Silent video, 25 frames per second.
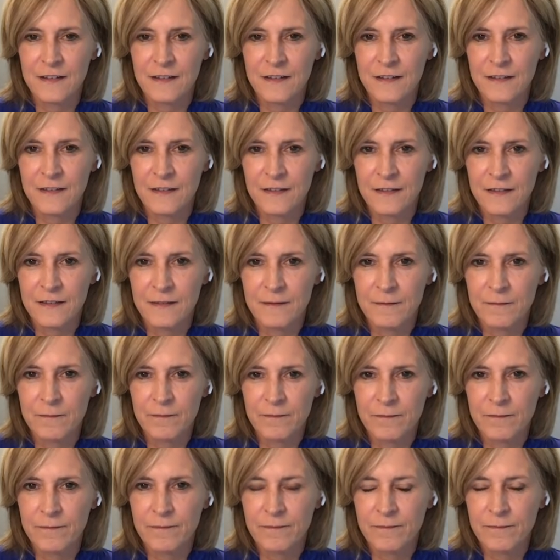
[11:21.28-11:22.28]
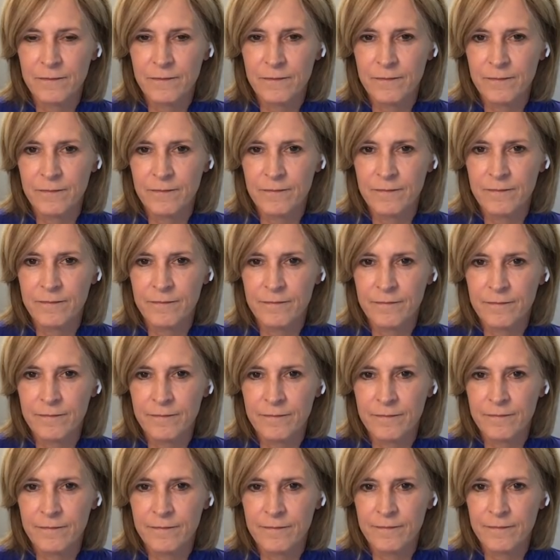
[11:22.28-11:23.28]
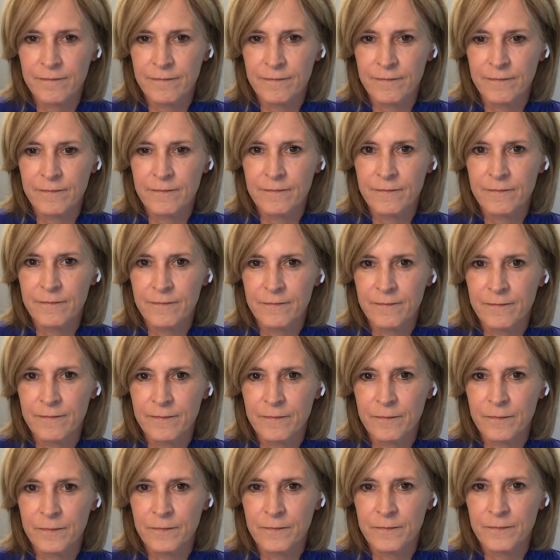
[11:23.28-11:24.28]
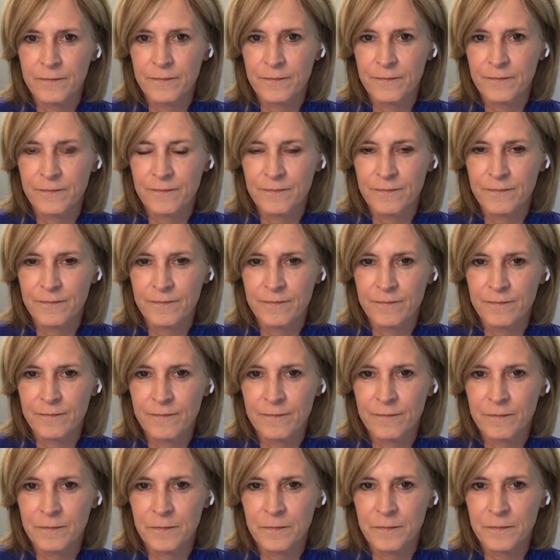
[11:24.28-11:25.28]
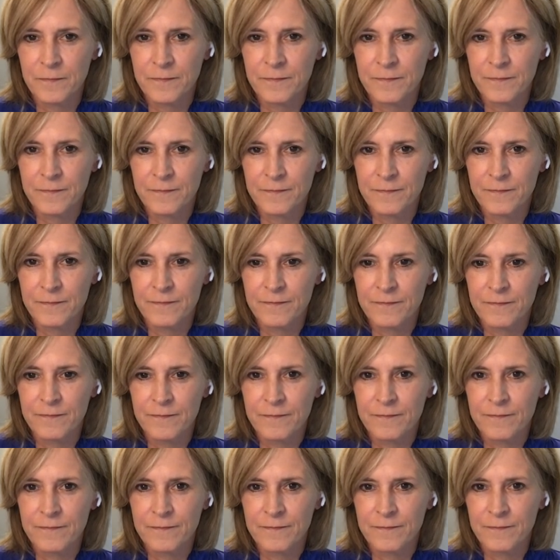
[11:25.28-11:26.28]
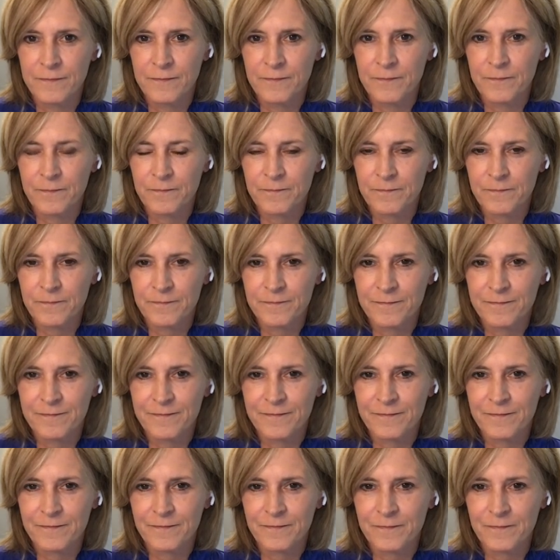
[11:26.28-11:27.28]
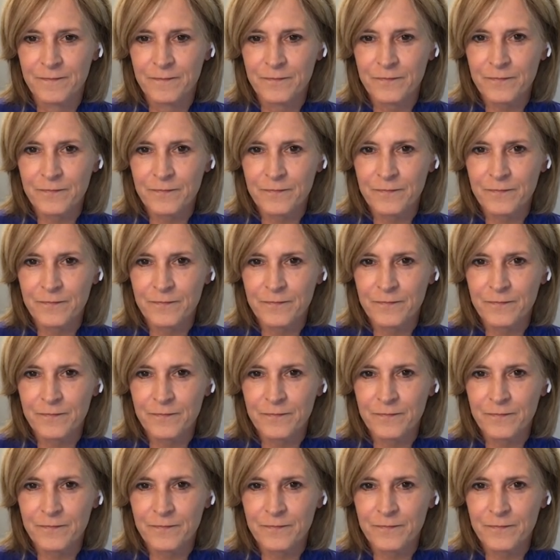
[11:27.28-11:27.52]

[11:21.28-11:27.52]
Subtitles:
The person shown says nothing.